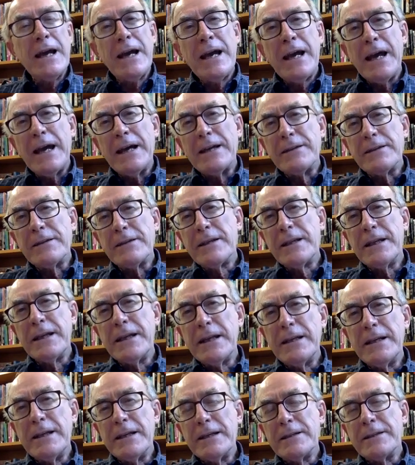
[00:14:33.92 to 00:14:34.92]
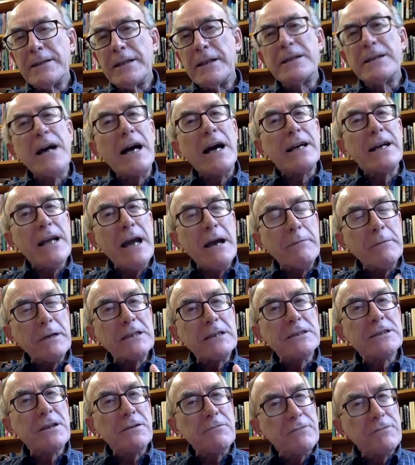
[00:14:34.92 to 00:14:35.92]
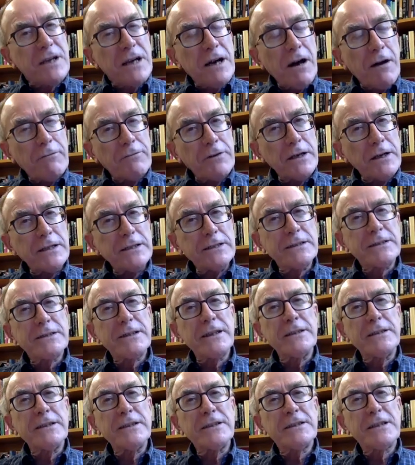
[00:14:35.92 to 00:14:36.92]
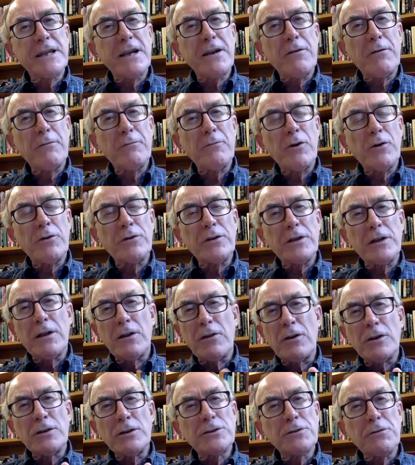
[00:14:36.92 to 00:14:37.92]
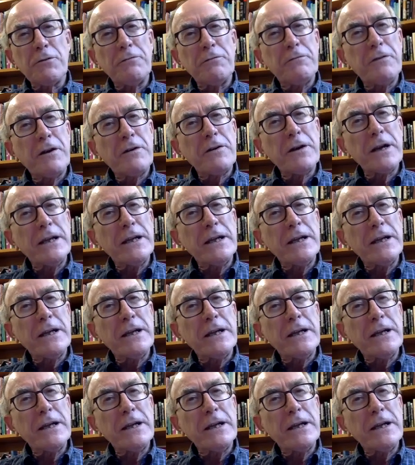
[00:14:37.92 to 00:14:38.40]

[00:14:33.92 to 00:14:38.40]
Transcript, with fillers: And the, the dynamics of governance in the ceremonial are also very